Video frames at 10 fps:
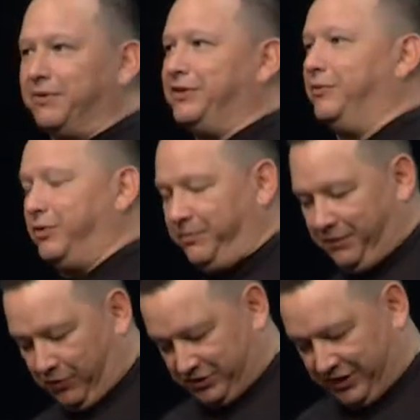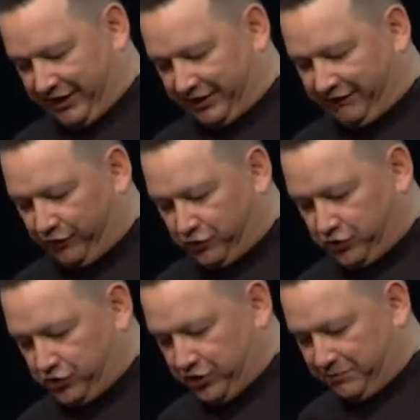but there will be most likely future
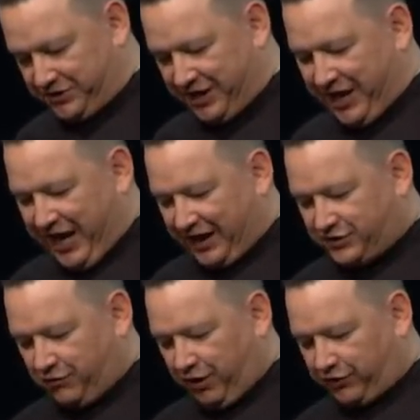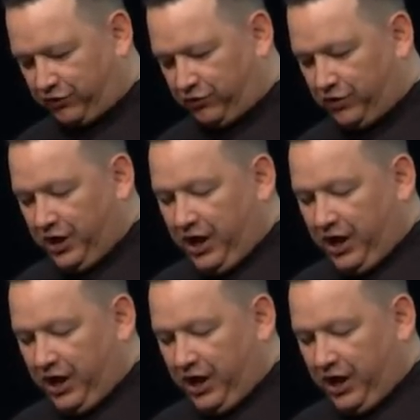trips as we walk through.